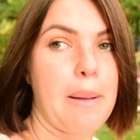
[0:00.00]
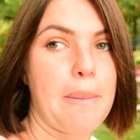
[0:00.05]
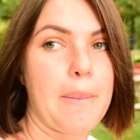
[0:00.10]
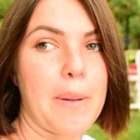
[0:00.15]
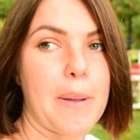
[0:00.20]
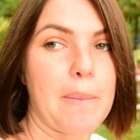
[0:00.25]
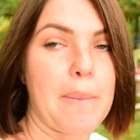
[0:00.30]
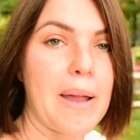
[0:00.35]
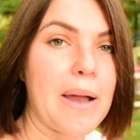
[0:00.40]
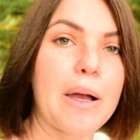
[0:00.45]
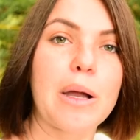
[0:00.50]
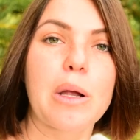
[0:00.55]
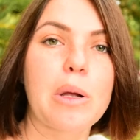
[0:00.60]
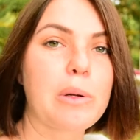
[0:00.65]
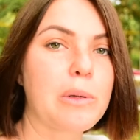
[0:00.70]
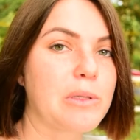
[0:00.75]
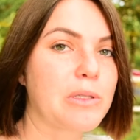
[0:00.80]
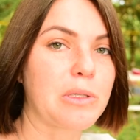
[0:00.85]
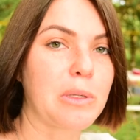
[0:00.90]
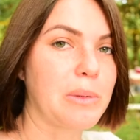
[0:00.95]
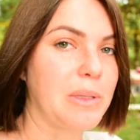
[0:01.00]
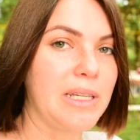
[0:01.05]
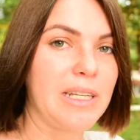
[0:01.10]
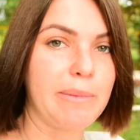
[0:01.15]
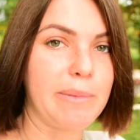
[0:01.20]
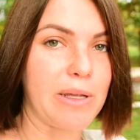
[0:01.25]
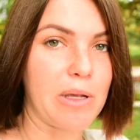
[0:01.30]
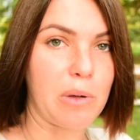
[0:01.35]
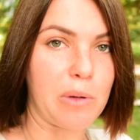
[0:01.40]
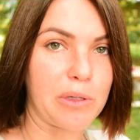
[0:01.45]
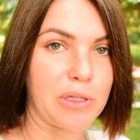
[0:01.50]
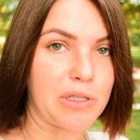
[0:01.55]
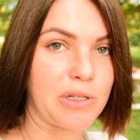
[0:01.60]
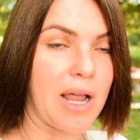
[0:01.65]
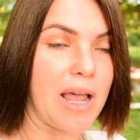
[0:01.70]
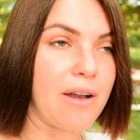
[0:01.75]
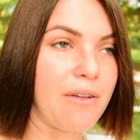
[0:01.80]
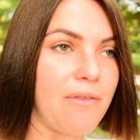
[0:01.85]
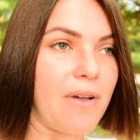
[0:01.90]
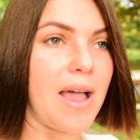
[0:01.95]
but marigolds don't need to be cold
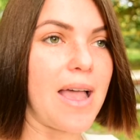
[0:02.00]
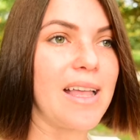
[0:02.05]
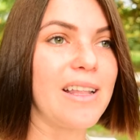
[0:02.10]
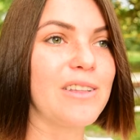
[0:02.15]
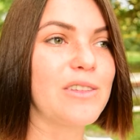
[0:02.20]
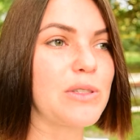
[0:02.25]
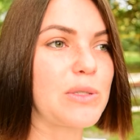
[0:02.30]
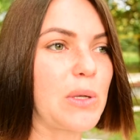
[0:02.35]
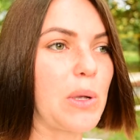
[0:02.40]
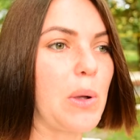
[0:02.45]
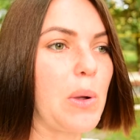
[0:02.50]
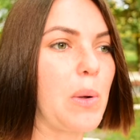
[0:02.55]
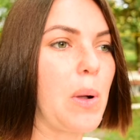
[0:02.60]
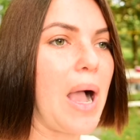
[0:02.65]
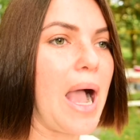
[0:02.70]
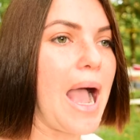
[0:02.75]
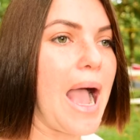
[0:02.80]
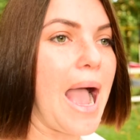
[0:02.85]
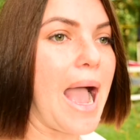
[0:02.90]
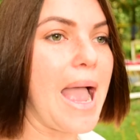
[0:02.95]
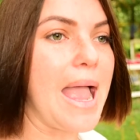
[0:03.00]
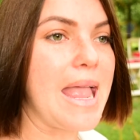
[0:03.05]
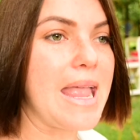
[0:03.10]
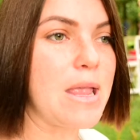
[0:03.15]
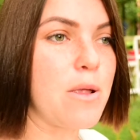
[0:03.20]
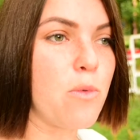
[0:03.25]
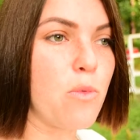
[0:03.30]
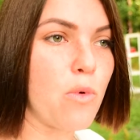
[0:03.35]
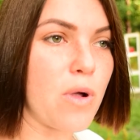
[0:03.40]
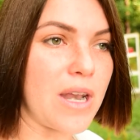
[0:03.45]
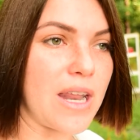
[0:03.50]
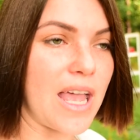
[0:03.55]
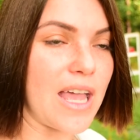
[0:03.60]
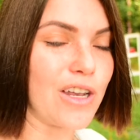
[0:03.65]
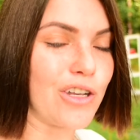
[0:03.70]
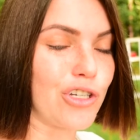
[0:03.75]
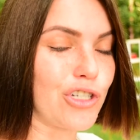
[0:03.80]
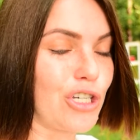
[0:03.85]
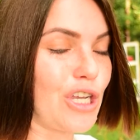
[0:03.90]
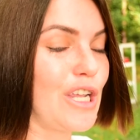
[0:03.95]
stratified, so I went ahead
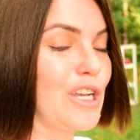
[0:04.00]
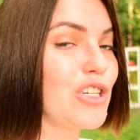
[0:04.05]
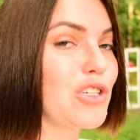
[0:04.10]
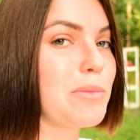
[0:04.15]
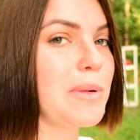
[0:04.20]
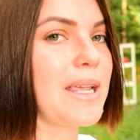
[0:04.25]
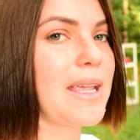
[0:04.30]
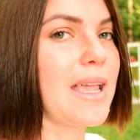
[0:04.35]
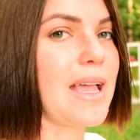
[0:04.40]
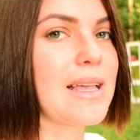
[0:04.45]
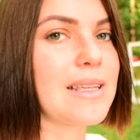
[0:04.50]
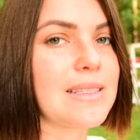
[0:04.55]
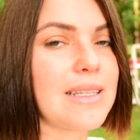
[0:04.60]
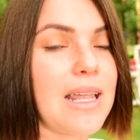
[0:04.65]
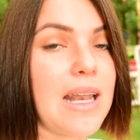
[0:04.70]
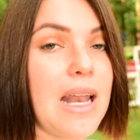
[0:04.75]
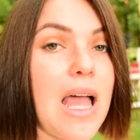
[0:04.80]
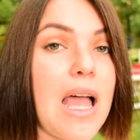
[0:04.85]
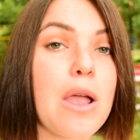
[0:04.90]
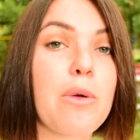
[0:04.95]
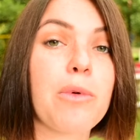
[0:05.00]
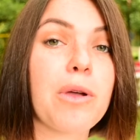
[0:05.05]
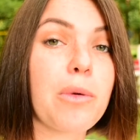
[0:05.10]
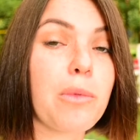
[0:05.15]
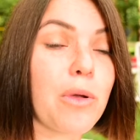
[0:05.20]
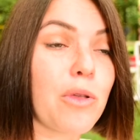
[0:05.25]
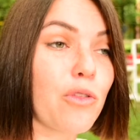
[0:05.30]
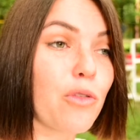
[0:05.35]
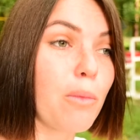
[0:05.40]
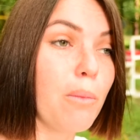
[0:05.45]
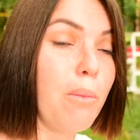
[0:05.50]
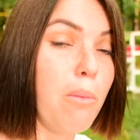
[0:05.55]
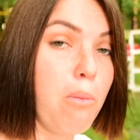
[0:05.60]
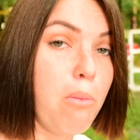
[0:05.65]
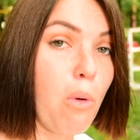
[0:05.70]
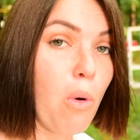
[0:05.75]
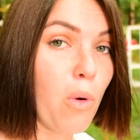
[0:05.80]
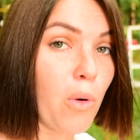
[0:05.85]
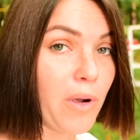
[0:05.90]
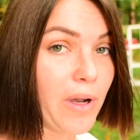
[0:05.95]
and changed my guess, and I went with
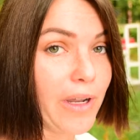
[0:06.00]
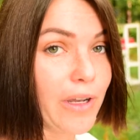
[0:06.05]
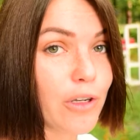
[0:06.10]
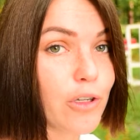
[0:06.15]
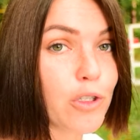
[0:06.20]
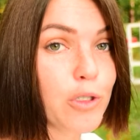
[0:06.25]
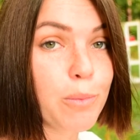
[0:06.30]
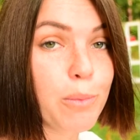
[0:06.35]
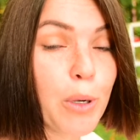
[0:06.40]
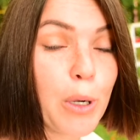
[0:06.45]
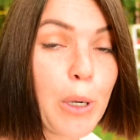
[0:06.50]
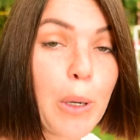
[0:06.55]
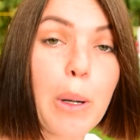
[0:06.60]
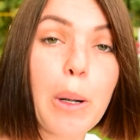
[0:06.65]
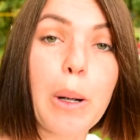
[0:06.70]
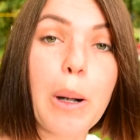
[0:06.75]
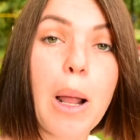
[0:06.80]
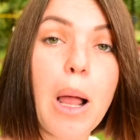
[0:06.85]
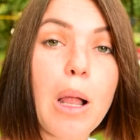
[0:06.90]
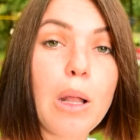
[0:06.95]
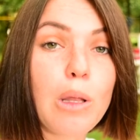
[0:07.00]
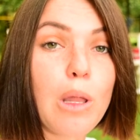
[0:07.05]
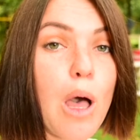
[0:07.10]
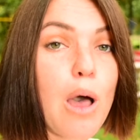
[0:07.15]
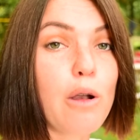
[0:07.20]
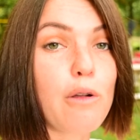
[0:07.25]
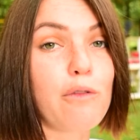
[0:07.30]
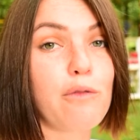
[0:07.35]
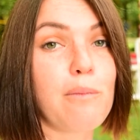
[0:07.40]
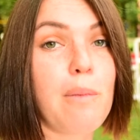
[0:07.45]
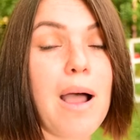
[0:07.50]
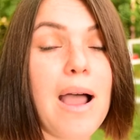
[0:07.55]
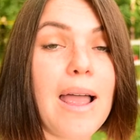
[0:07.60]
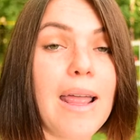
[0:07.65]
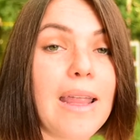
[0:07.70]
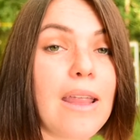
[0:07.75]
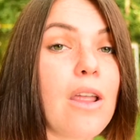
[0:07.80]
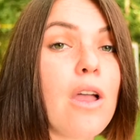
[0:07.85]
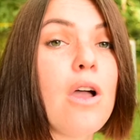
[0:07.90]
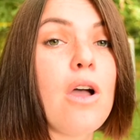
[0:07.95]
borage per a lot of
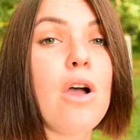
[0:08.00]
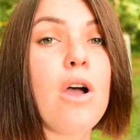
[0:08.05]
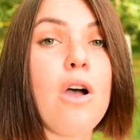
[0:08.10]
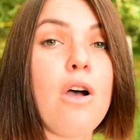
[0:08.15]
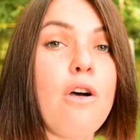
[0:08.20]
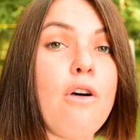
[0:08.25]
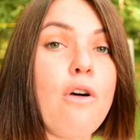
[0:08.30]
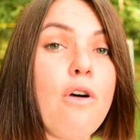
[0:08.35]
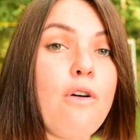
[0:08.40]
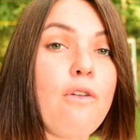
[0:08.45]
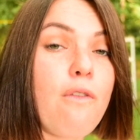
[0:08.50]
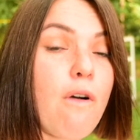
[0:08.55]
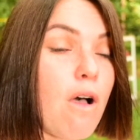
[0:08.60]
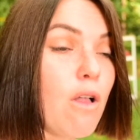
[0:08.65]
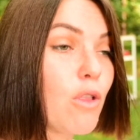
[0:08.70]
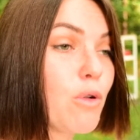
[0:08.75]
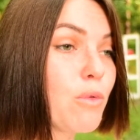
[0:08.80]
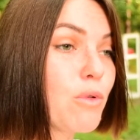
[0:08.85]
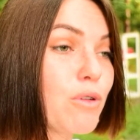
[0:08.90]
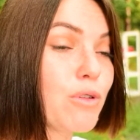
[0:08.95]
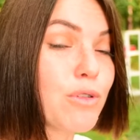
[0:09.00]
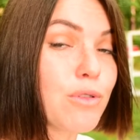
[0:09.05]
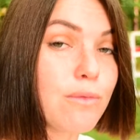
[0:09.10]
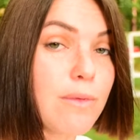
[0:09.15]
my followers'